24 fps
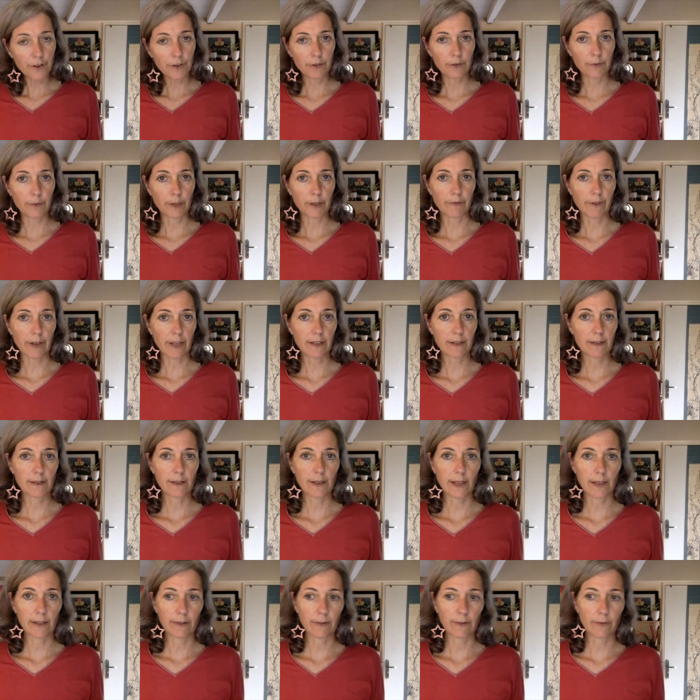human rights,
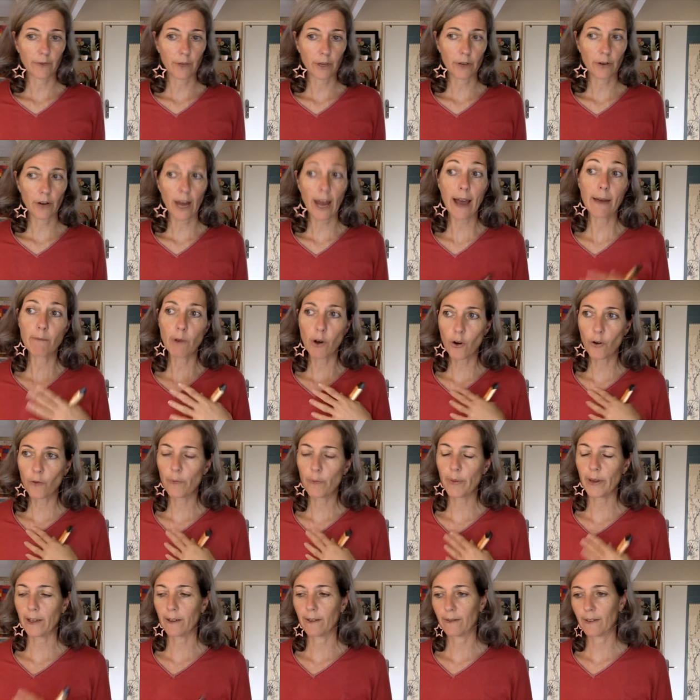and I'm
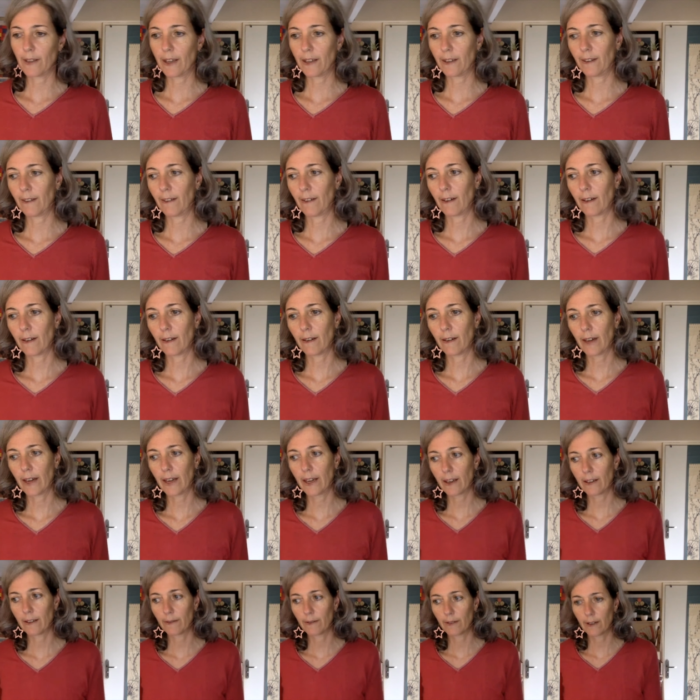hoping that uh, I
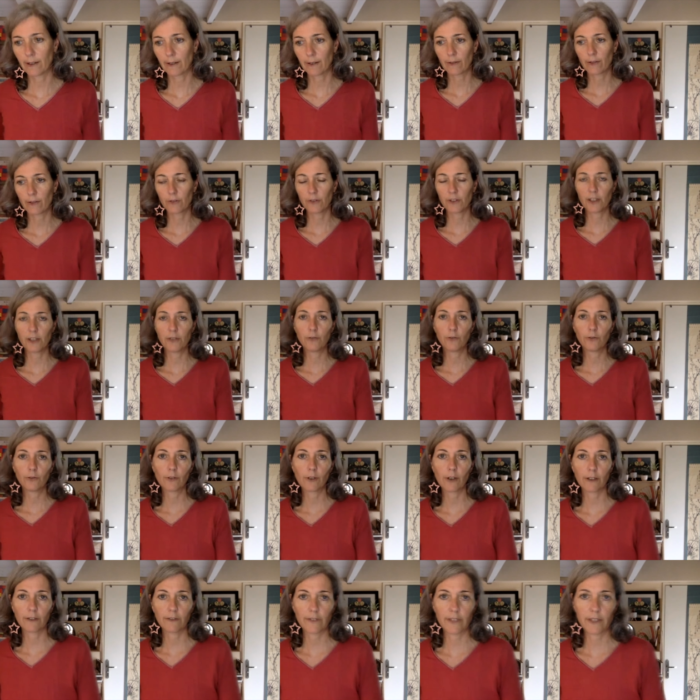can continue to
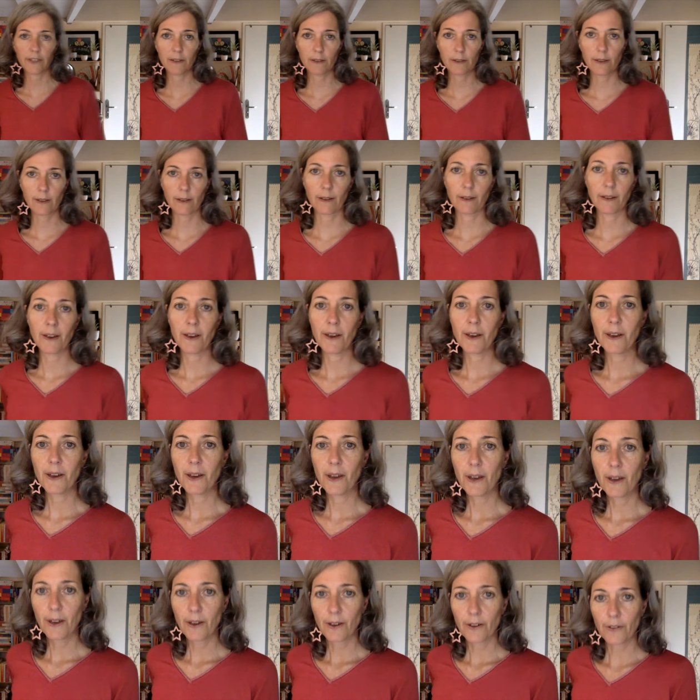convince uh,
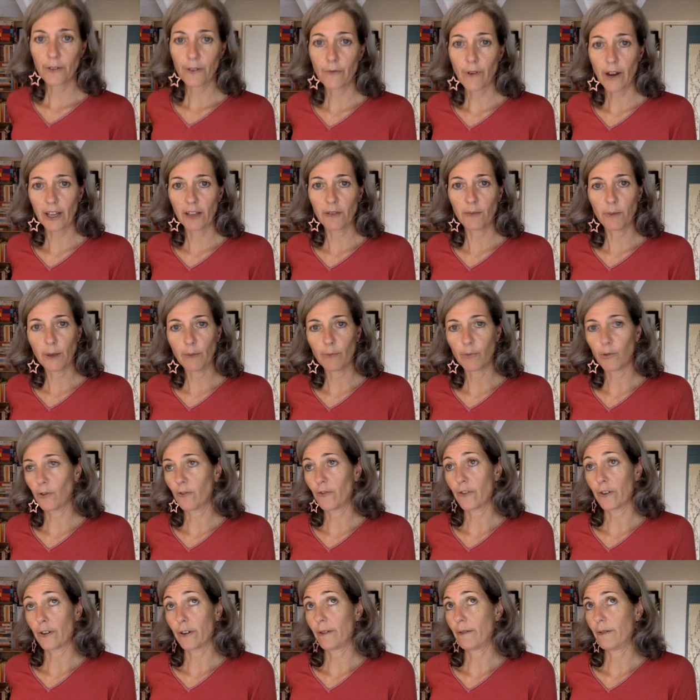the right people
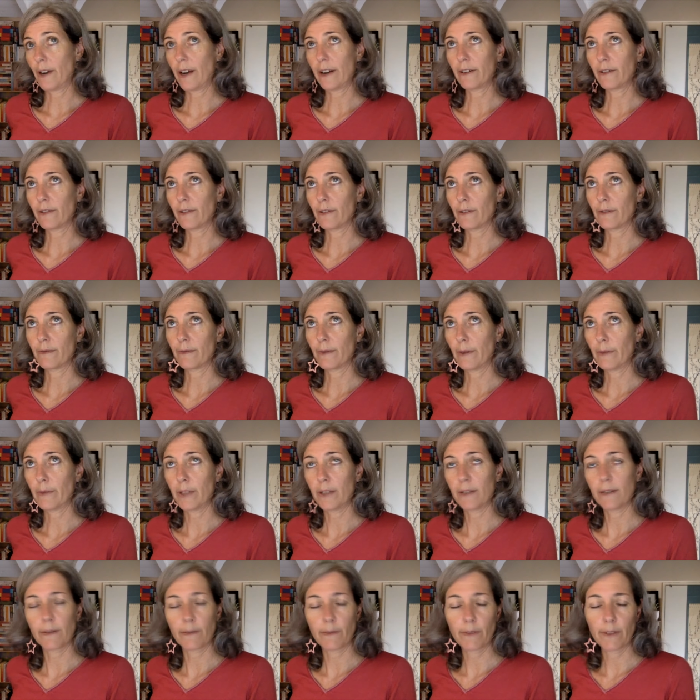for I don't know maybe
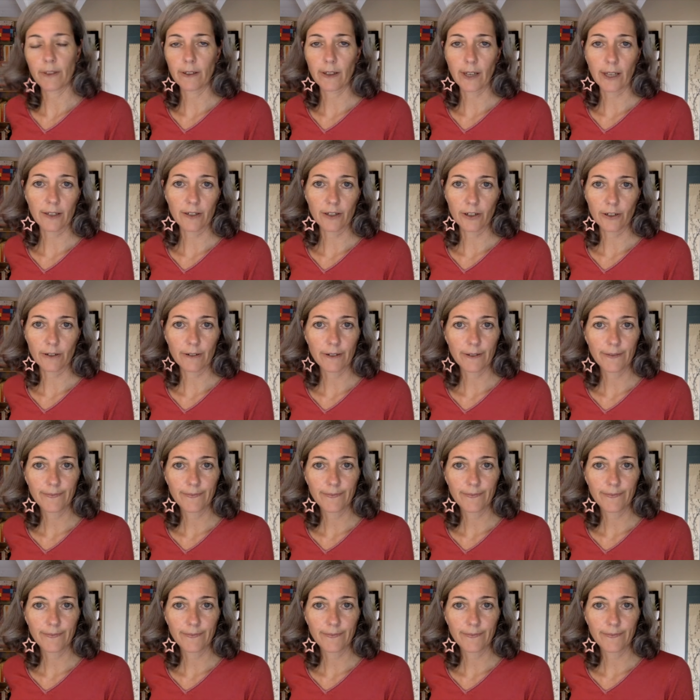something next year.